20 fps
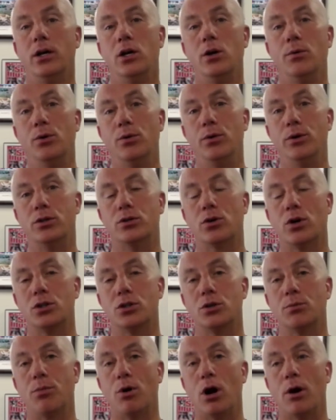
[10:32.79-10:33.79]
Human
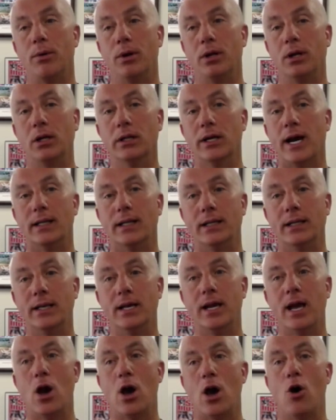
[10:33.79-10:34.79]
Resource Department and
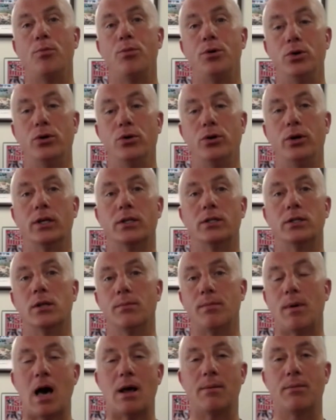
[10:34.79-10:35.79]
gladly help you get to
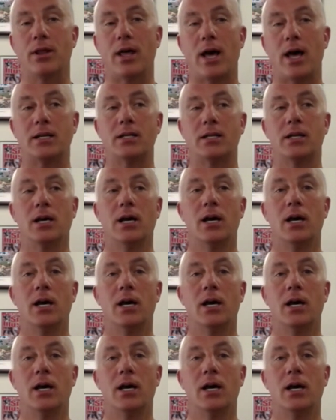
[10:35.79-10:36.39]
the bottom of that.